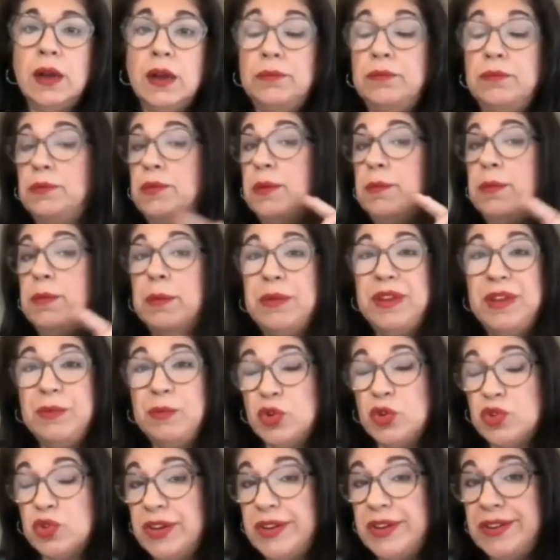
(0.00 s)
We may be
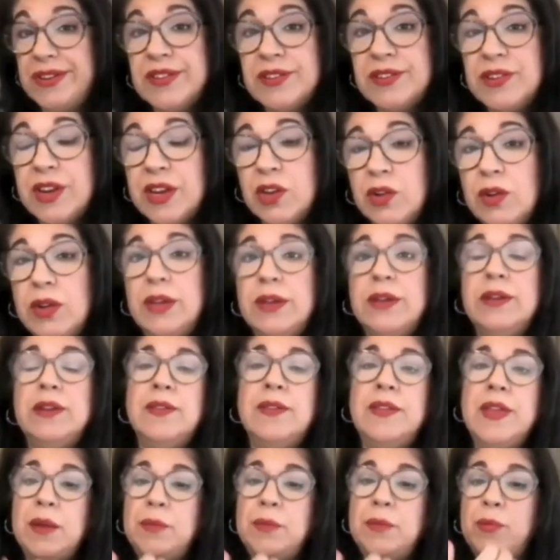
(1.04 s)
emotionally dysregulated
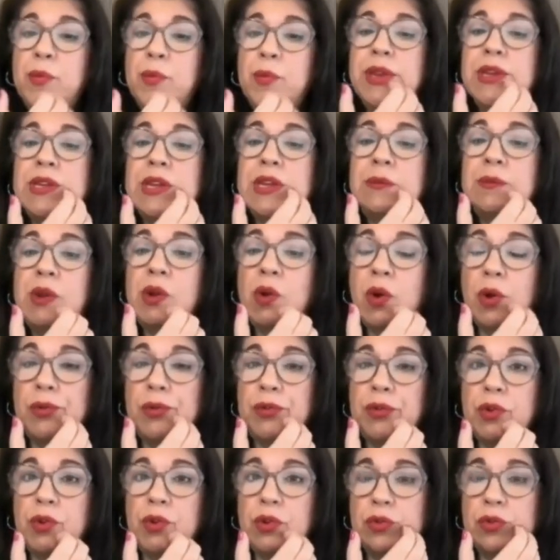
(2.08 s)
at that point, and we
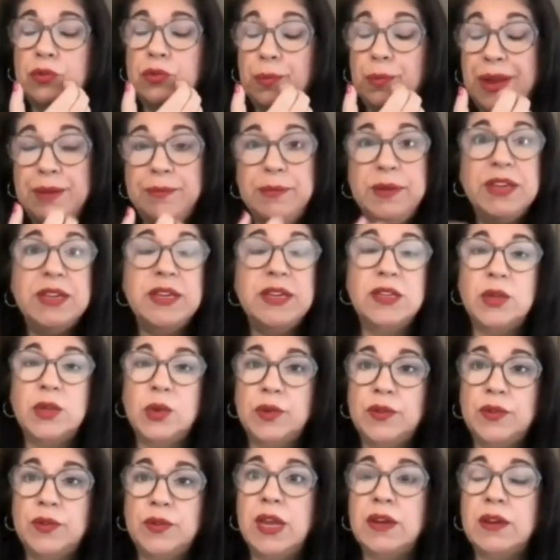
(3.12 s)
also might be
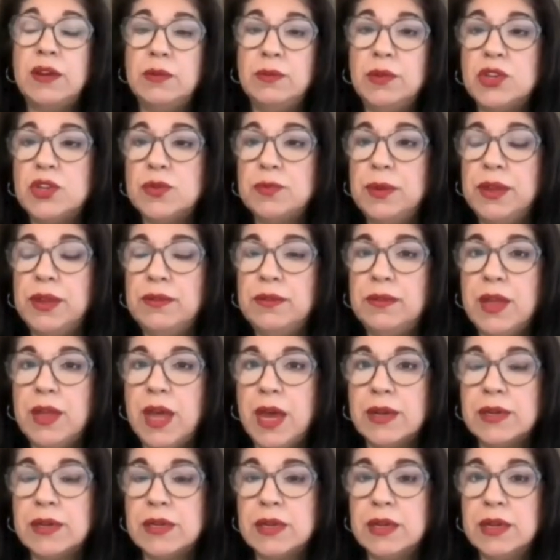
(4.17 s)
dissociated, which means
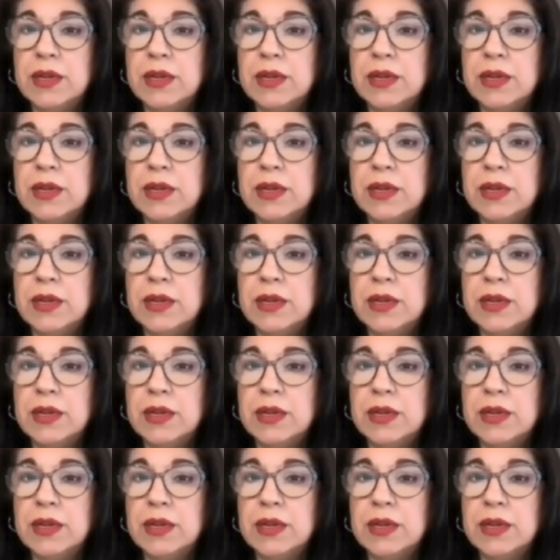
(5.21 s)
that